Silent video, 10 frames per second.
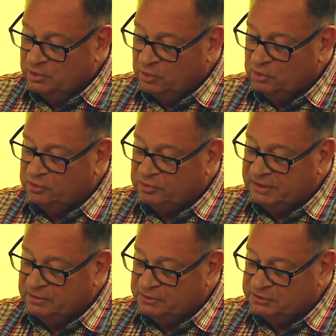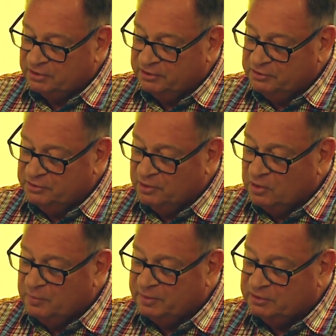older leaders, are you
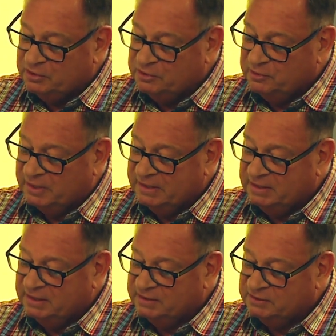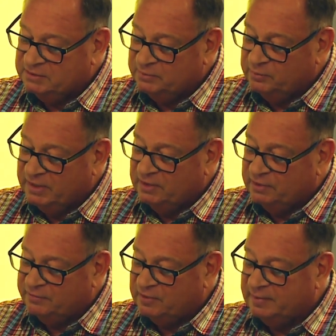open to new ideas when they're
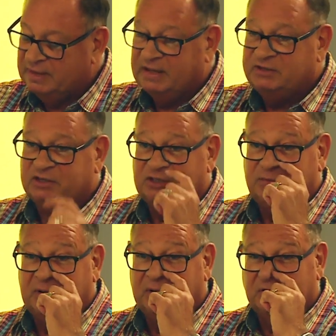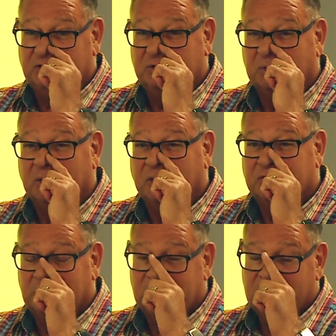from a less experienced
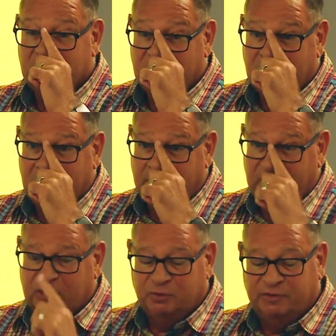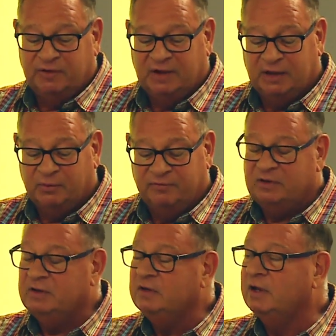source? Because we feel like we've
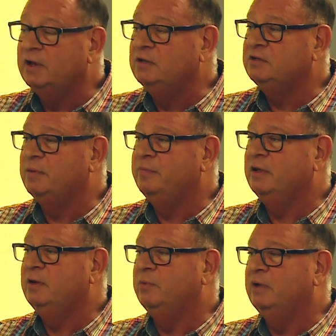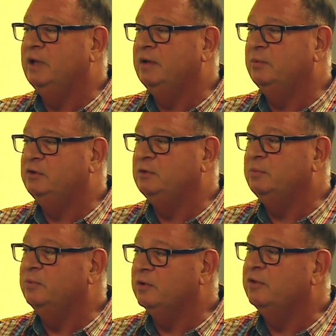done something,
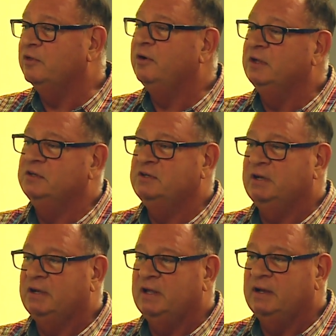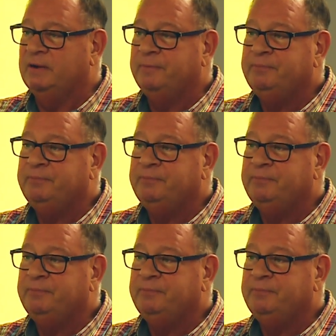we're authorities in it now.